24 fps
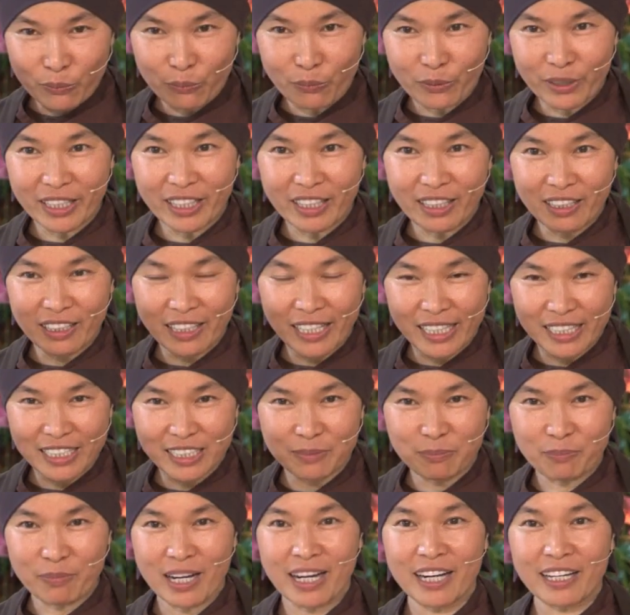we are
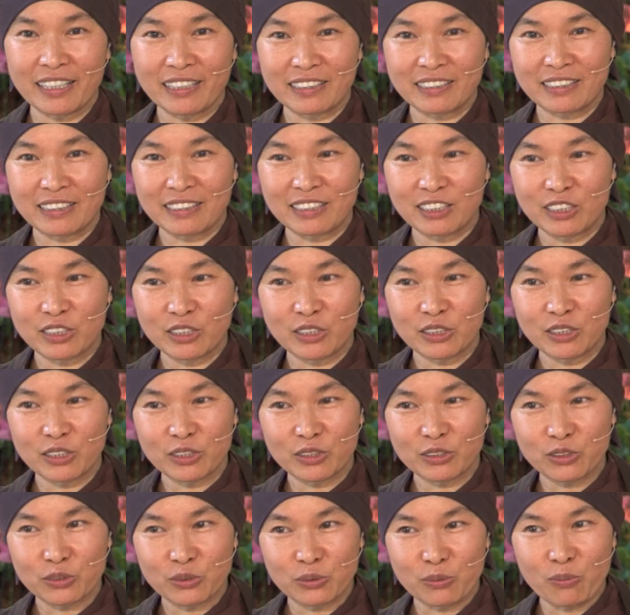aspire
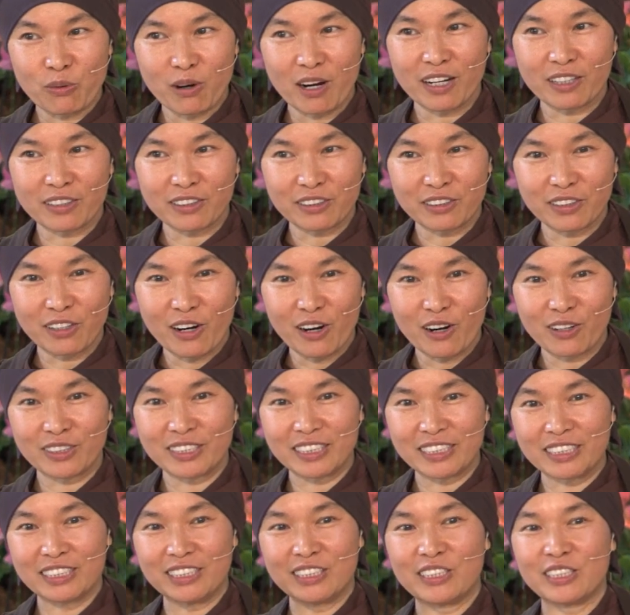to water
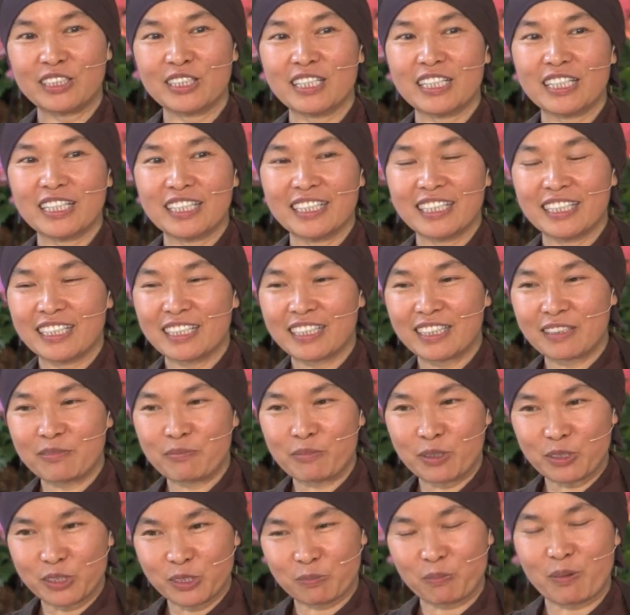only the
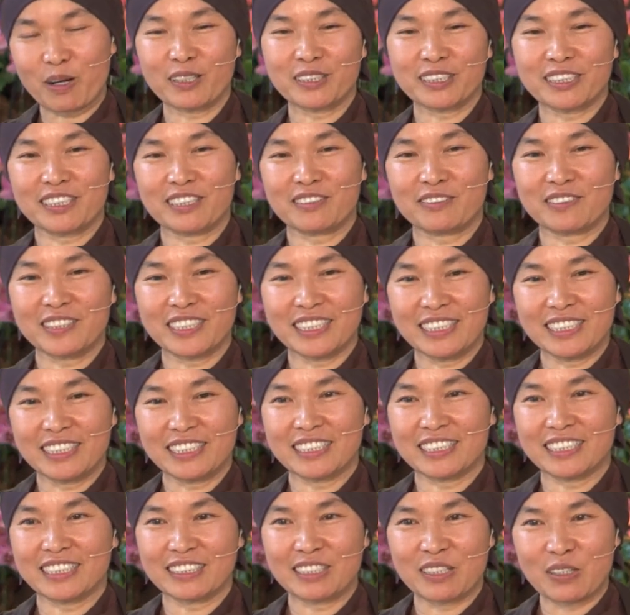most positive
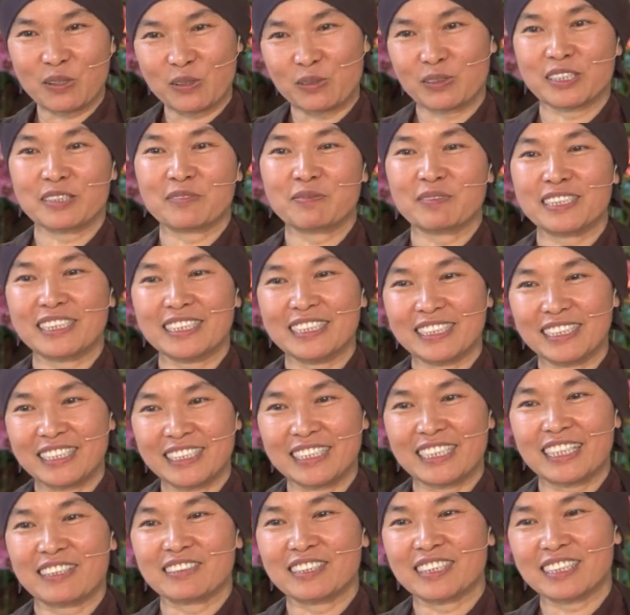seeds, the wholesome seeds
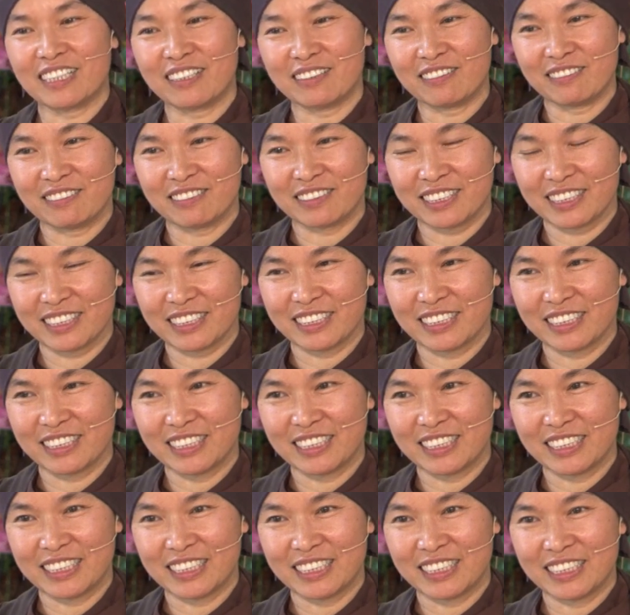in ourselves.
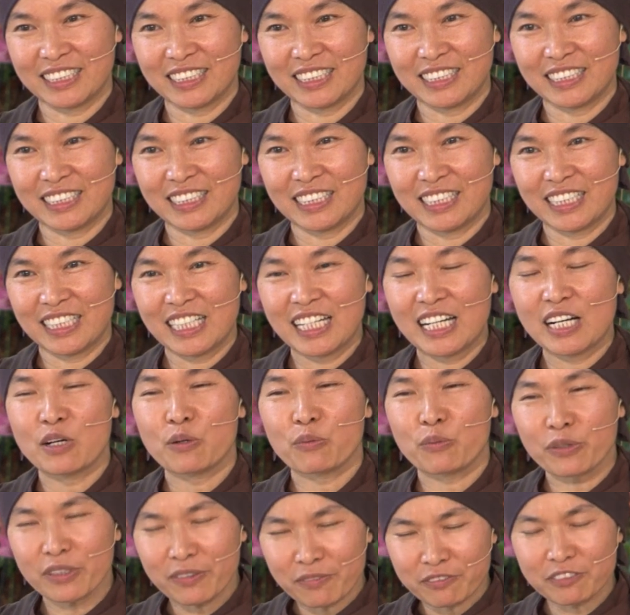
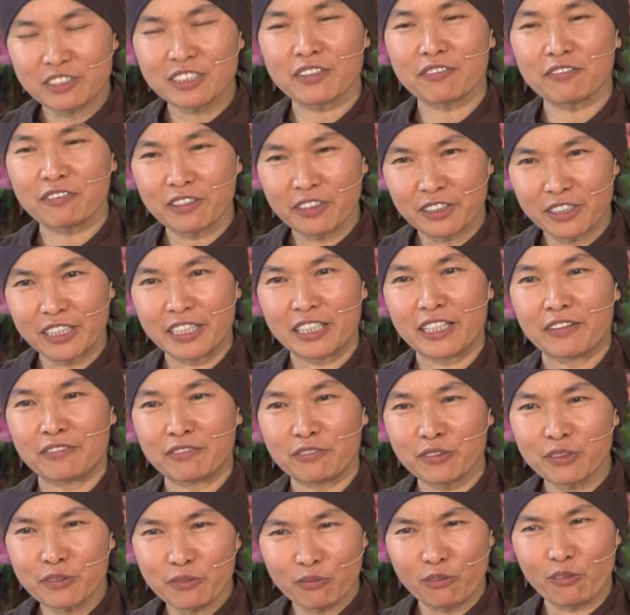We've suffered enough,
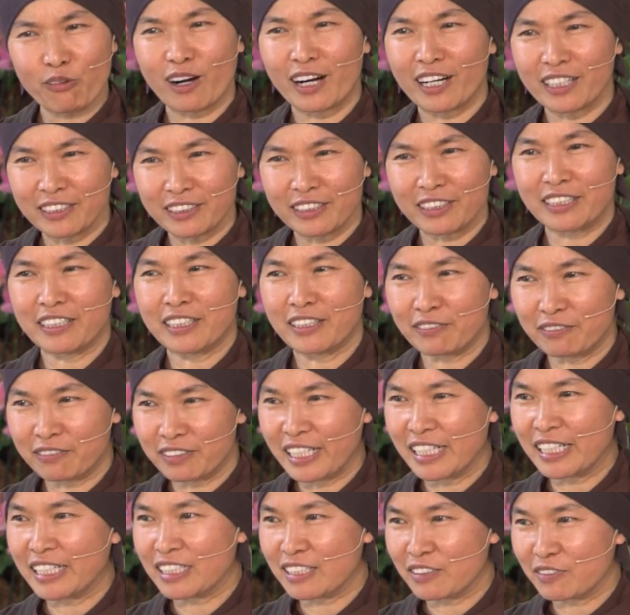we've watered enough
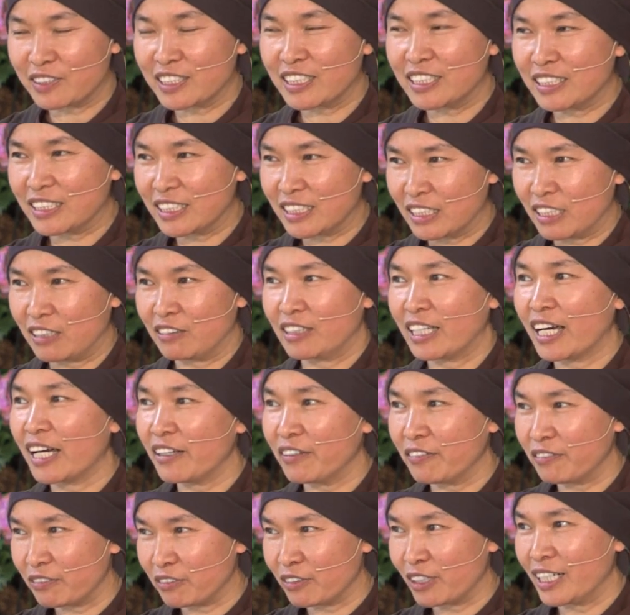negative seeds in our
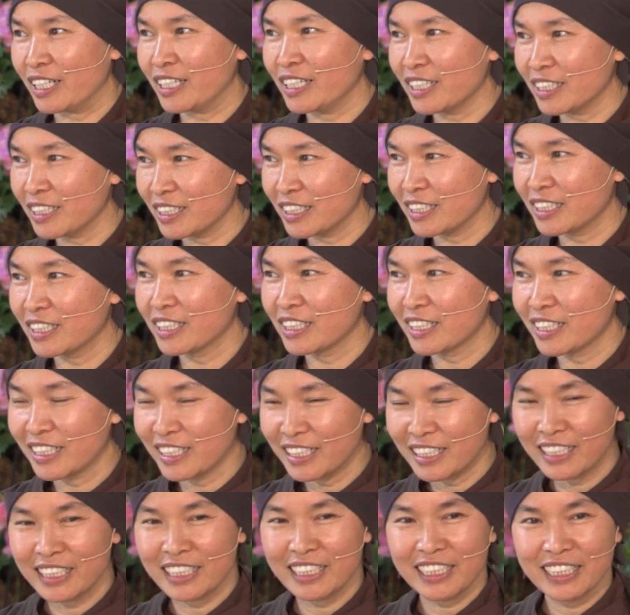life, right?
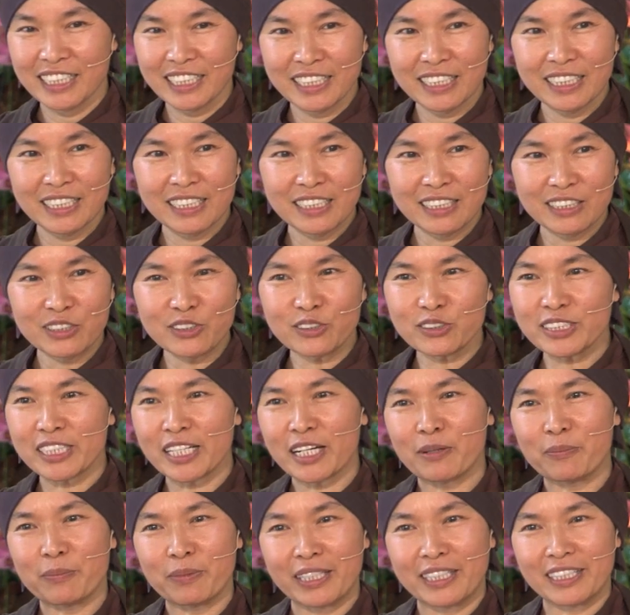You
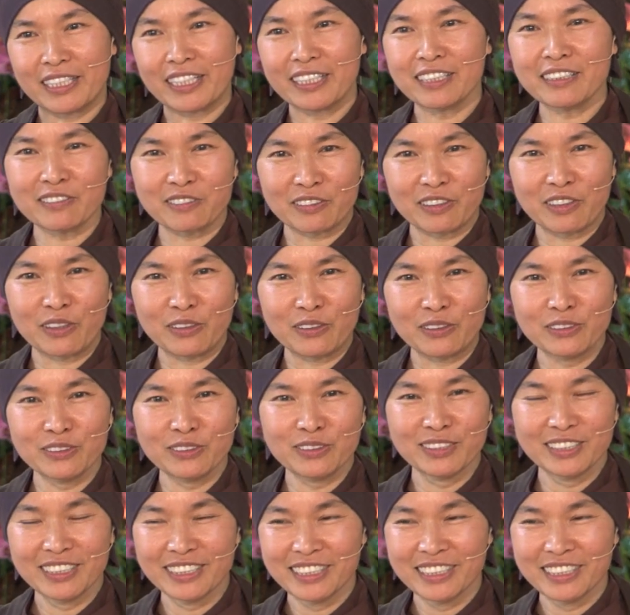tell me, I don't know.